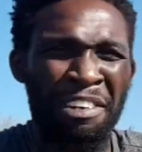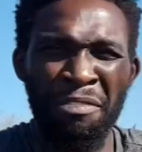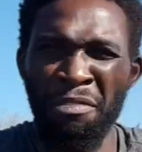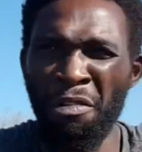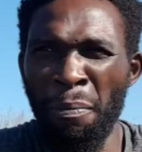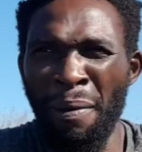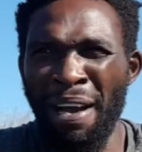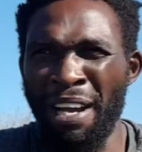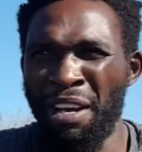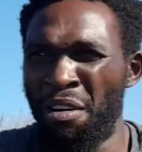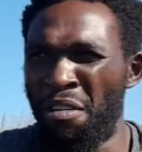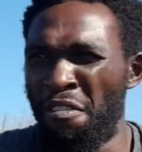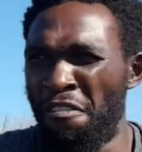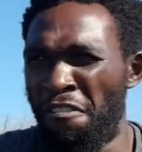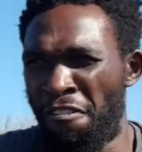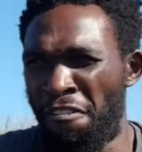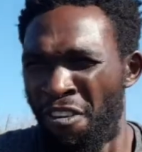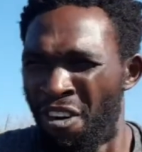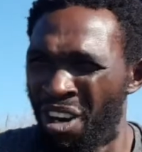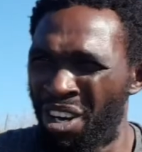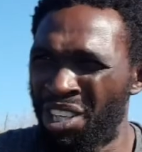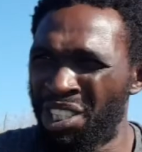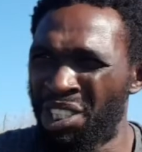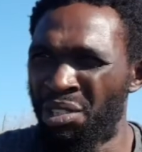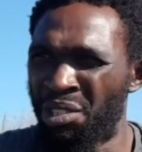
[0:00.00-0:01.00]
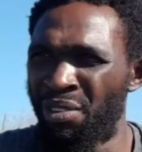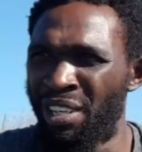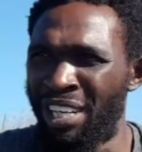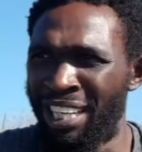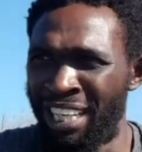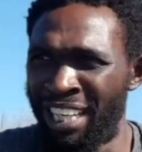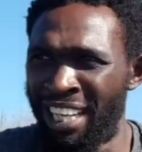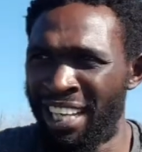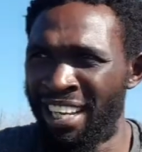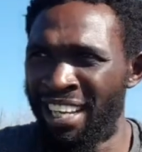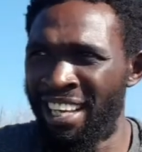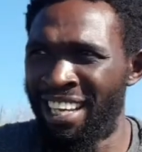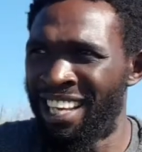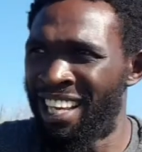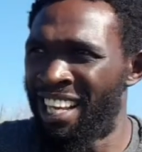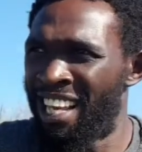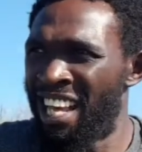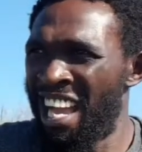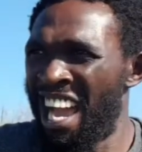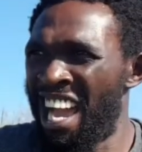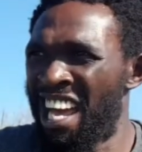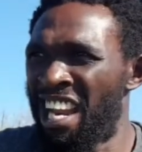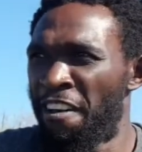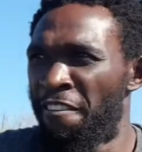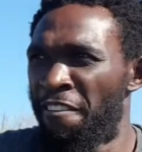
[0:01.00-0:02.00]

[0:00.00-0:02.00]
in general my own thoughts really.